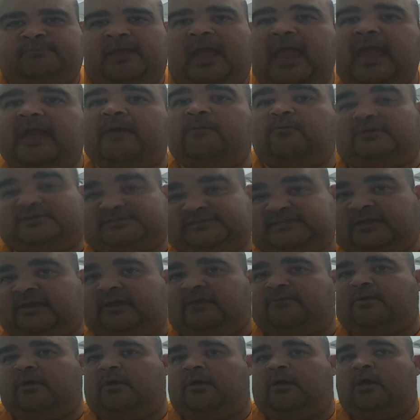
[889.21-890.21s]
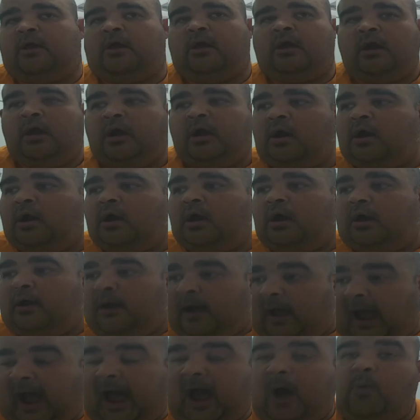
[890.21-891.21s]
And we'll see that.
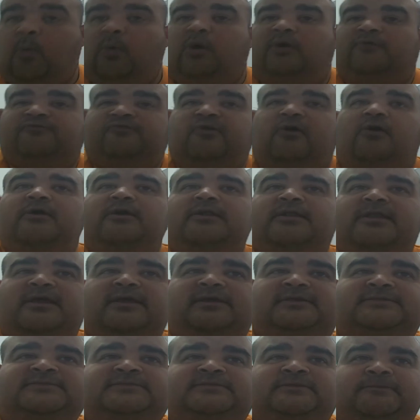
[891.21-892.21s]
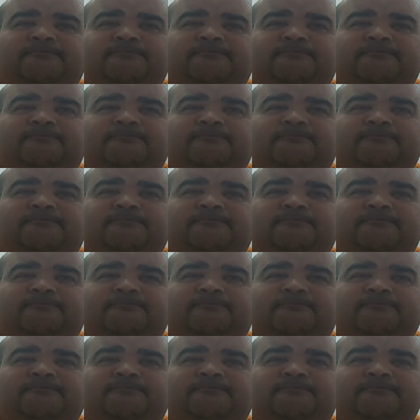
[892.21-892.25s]
I will tell you this.